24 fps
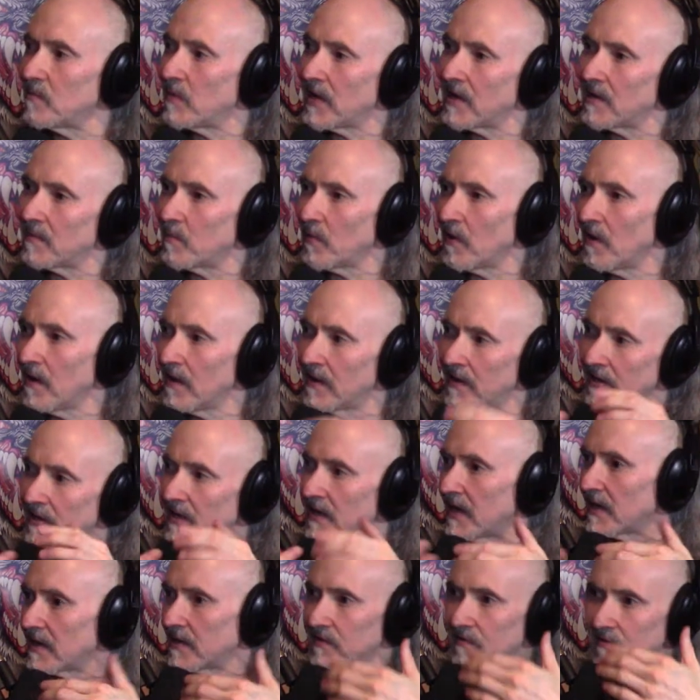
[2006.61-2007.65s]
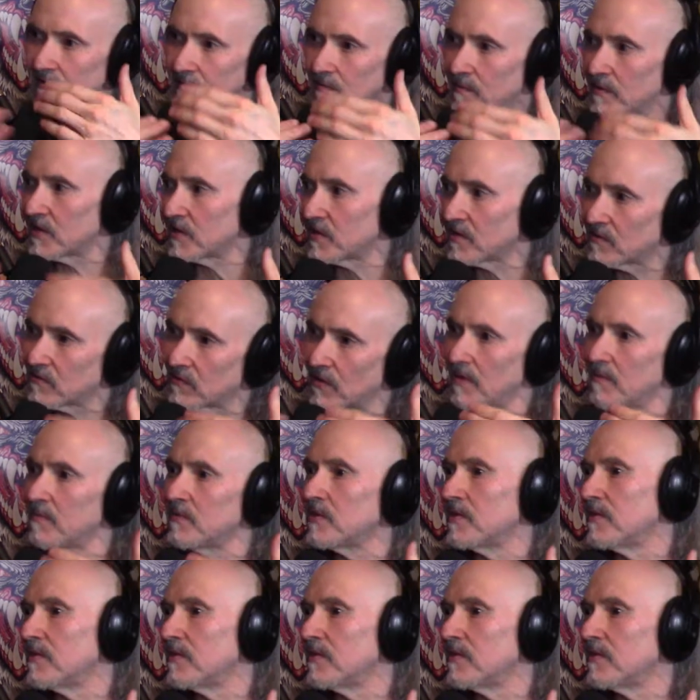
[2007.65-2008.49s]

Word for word: Me and Paulie kind of switch drum